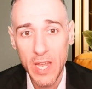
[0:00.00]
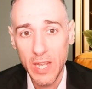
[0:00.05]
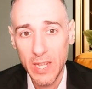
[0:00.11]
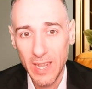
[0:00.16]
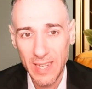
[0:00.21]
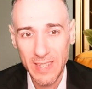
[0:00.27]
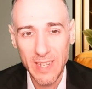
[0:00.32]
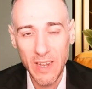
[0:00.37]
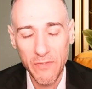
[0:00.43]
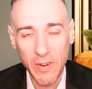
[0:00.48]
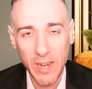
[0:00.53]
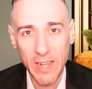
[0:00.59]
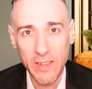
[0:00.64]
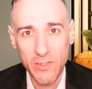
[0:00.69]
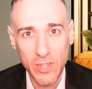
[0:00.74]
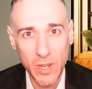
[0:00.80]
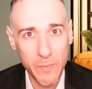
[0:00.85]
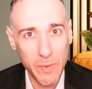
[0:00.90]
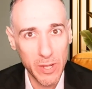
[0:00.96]
Let's not forget
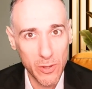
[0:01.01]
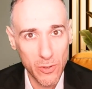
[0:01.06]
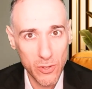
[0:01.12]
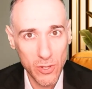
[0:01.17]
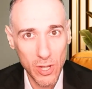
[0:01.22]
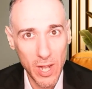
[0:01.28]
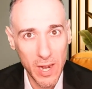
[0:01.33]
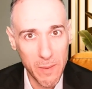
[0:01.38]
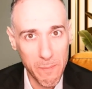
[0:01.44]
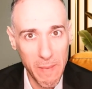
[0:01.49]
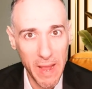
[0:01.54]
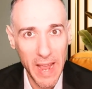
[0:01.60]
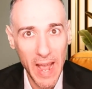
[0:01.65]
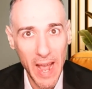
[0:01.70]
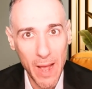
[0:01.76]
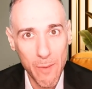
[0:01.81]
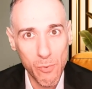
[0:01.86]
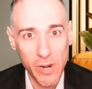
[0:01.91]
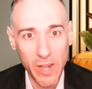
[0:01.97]
there's going to be there's a lot of
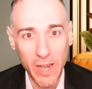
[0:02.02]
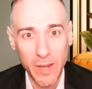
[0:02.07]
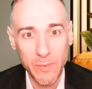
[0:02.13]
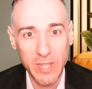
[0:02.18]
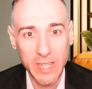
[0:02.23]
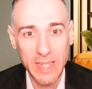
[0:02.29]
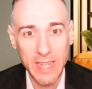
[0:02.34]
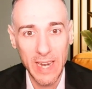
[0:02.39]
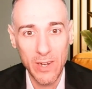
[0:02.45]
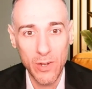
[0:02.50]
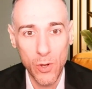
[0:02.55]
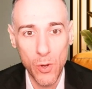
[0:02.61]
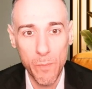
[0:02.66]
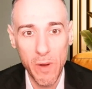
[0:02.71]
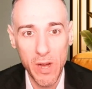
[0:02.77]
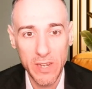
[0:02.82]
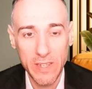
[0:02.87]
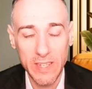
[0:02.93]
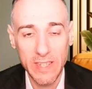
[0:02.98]
mayhem when it comes to technical
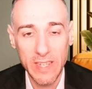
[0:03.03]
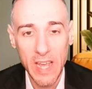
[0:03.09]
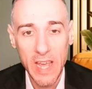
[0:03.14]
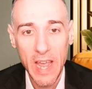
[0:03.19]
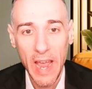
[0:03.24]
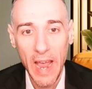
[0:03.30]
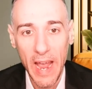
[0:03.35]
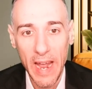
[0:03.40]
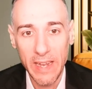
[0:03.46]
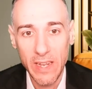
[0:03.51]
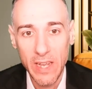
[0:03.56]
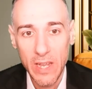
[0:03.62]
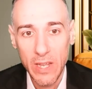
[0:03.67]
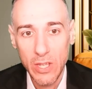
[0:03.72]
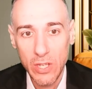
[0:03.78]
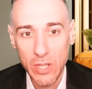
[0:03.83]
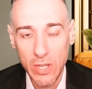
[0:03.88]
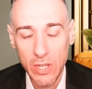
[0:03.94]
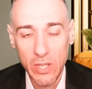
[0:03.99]
boxes, and
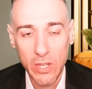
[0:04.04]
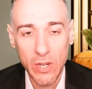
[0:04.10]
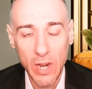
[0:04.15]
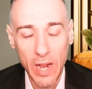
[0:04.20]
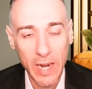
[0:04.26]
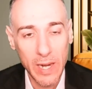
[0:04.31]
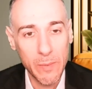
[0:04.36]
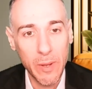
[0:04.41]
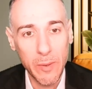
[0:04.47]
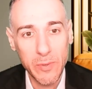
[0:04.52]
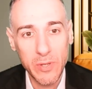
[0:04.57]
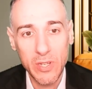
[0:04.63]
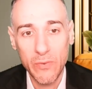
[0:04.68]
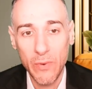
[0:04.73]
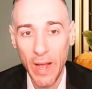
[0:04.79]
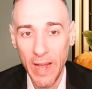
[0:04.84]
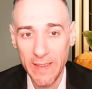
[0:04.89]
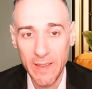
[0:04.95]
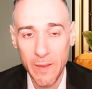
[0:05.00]
you, are not going to be able
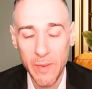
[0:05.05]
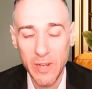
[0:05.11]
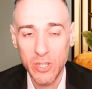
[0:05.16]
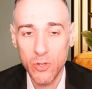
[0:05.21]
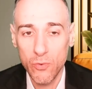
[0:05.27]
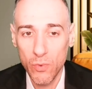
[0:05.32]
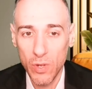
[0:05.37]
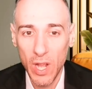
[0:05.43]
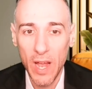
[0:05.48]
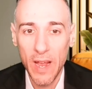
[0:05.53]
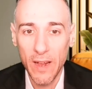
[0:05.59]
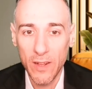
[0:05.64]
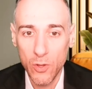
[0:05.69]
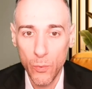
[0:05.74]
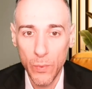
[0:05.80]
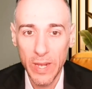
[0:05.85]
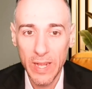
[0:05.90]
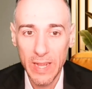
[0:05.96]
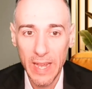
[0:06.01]
to, as I mentioned, rely on the
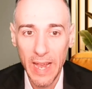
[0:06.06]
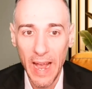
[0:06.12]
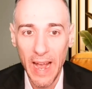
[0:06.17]
weekly.